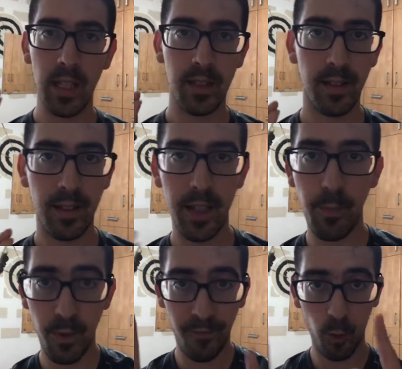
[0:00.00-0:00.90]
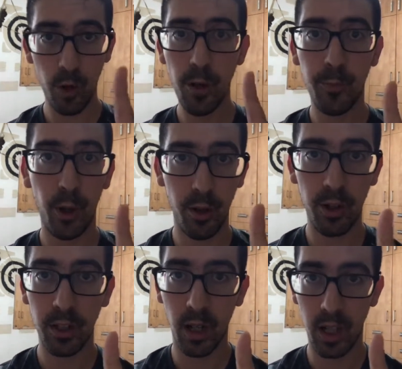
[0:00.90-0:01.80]
see, before you
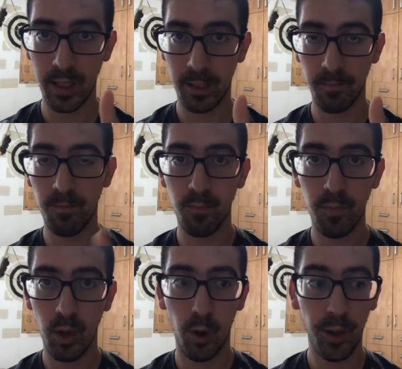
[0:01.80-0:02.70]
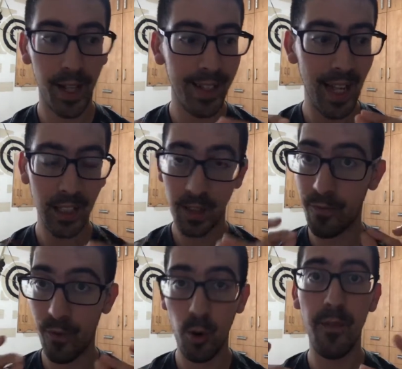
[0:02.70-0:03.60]
prioritize, okay, that's a
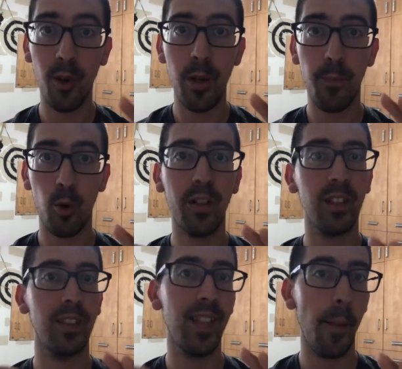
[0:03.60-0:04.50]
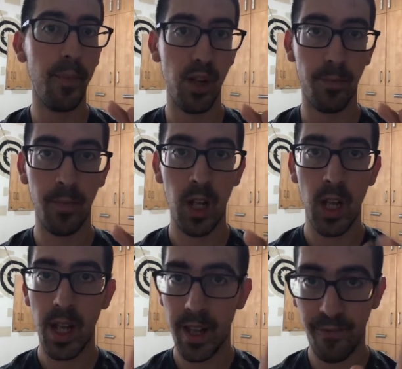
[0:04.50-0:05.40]
very, very important step here.
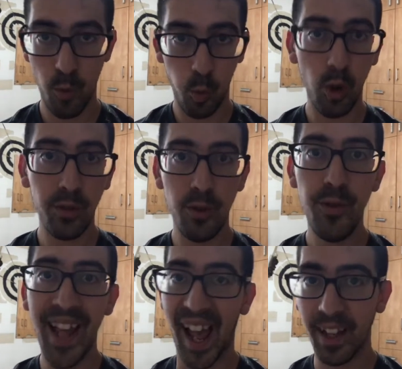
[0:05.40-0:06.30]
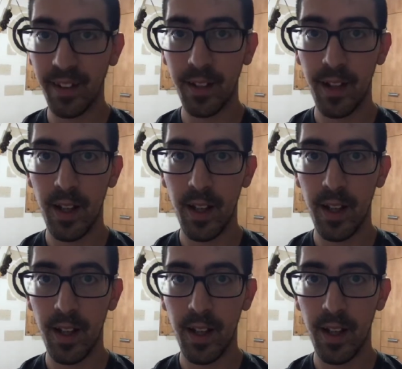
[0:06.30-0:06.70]
If you won't do that,